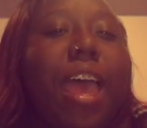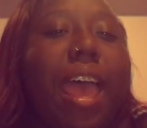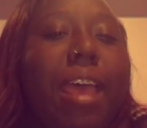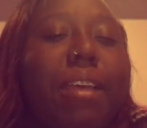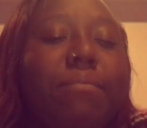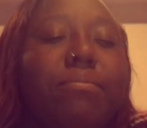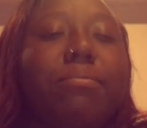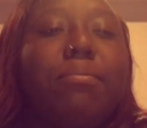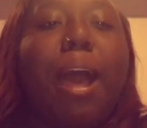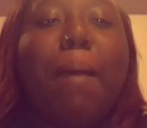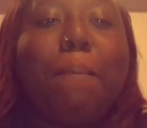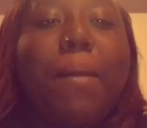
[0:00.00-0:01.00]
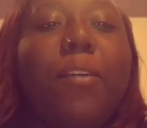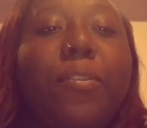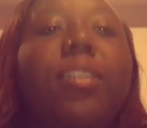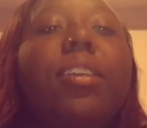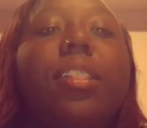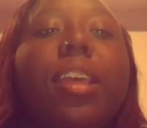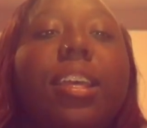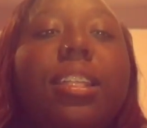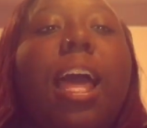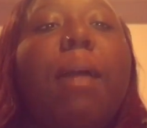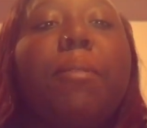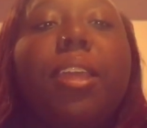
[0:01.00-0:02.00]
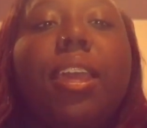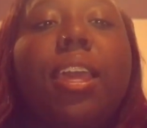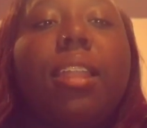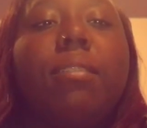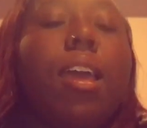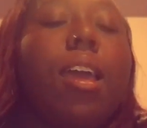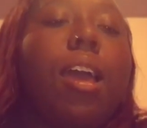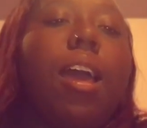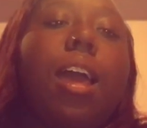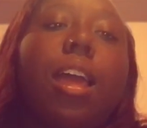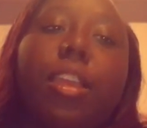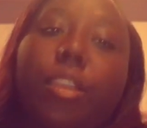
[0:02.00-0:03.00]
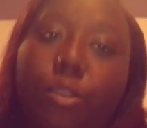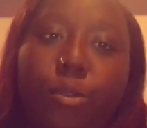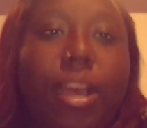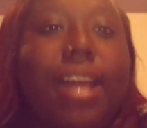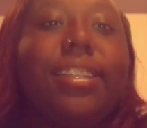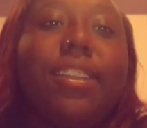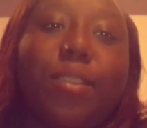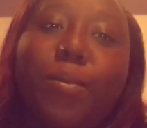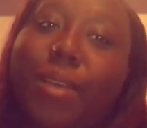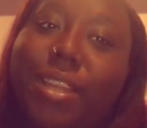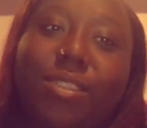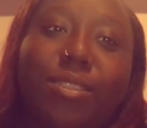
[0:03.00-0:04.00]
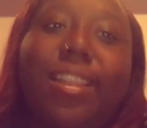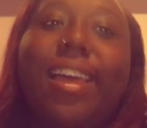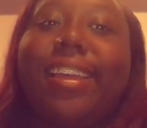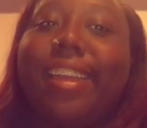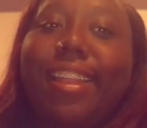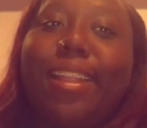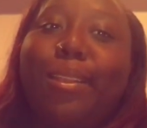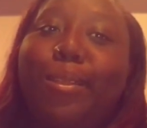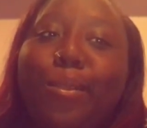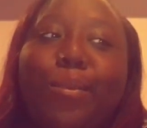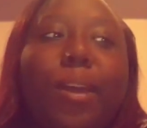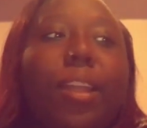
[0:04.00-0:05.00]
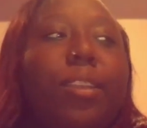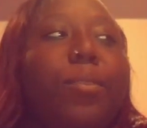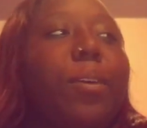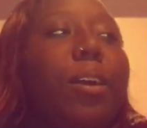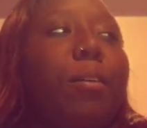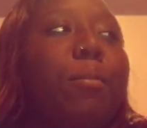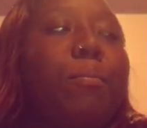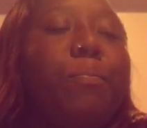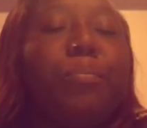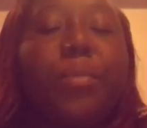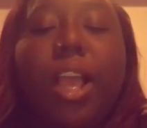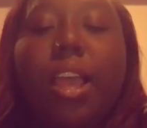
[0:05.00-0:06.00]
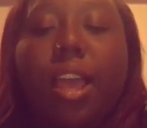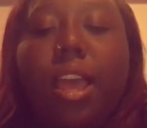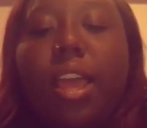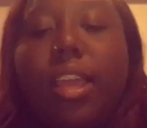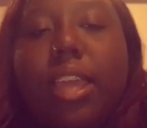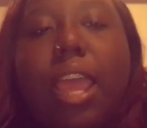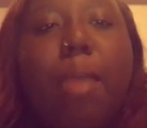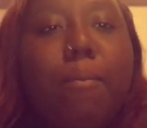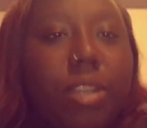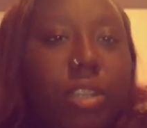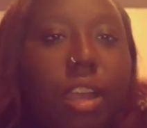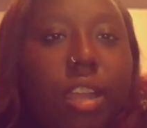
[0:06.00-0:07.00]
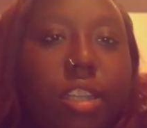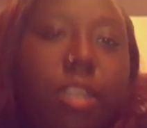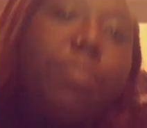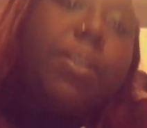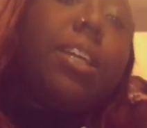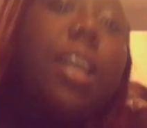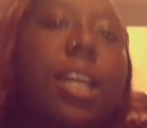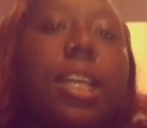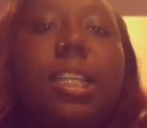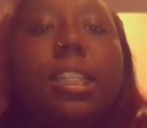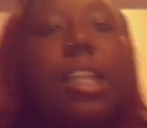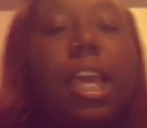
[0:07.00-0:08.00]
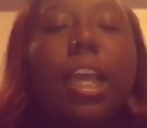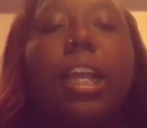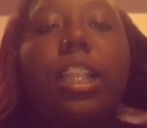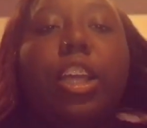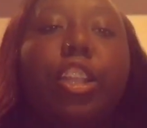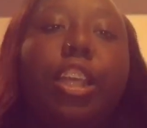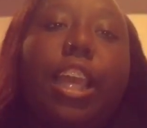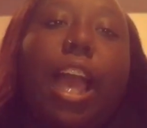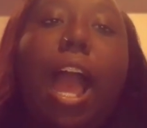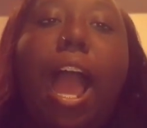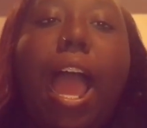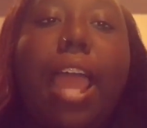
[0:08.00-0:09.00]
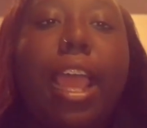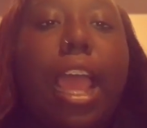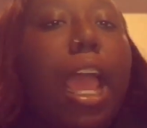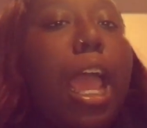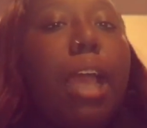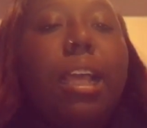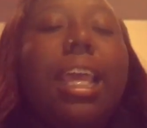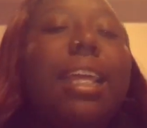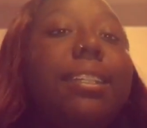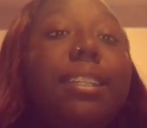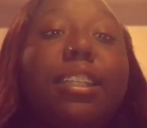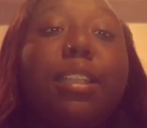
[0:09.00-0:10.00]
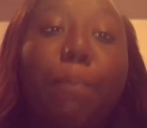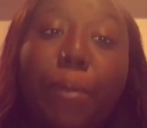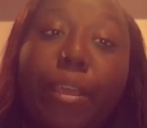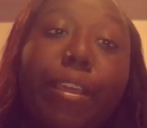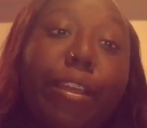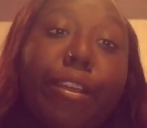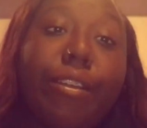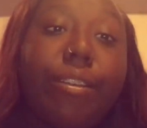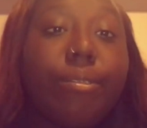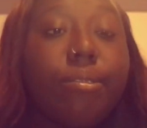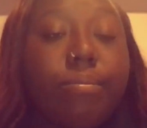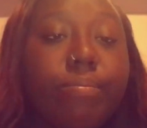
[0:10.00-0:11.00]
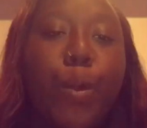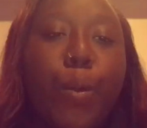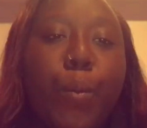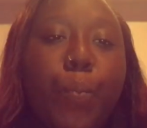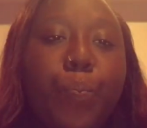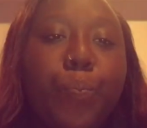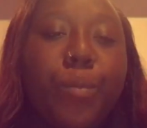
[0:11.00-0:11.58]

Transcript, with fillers: that my muffling thing is happening again. You guys have to wait till I get a new a new um camera charger because clearly I it disappeared. So,